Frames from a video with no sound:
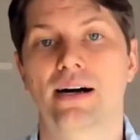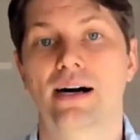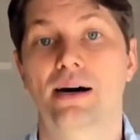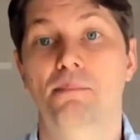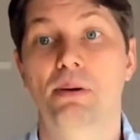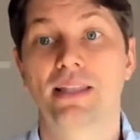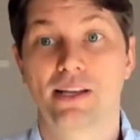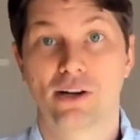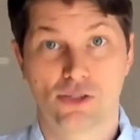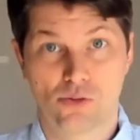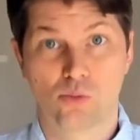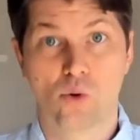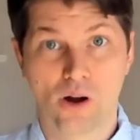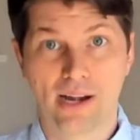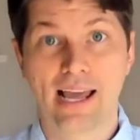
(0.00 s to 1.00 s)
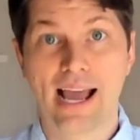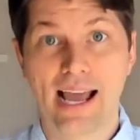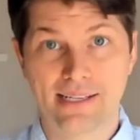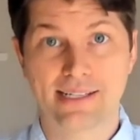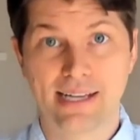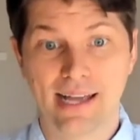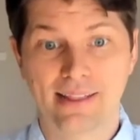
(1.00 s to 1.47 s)
But there's one
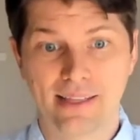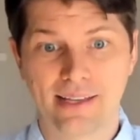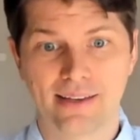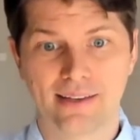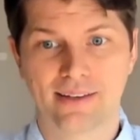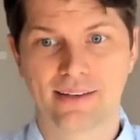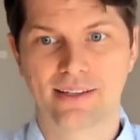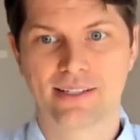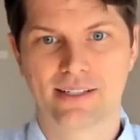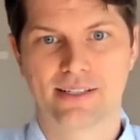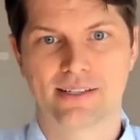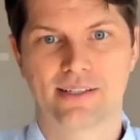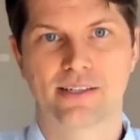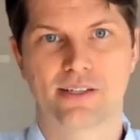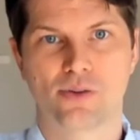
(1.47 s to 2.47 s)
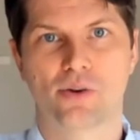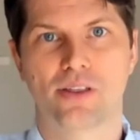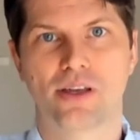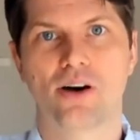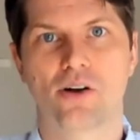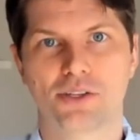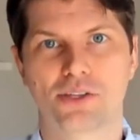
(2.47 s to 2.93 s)
asset that is sort
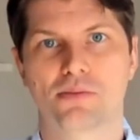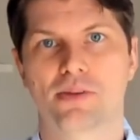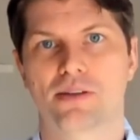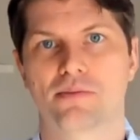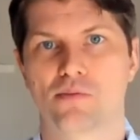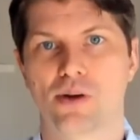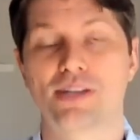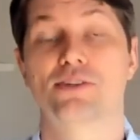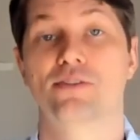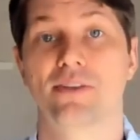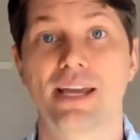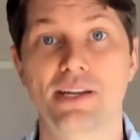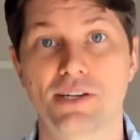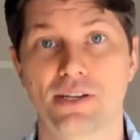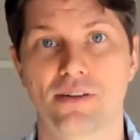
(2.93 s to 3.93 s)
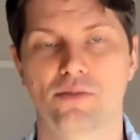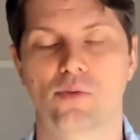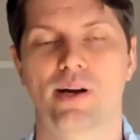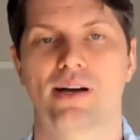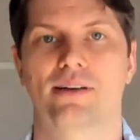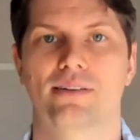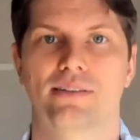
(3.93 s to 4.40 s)
of the ultimate preservation of
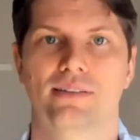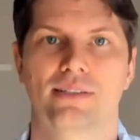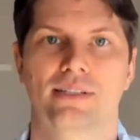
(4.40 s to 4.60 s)
wealth.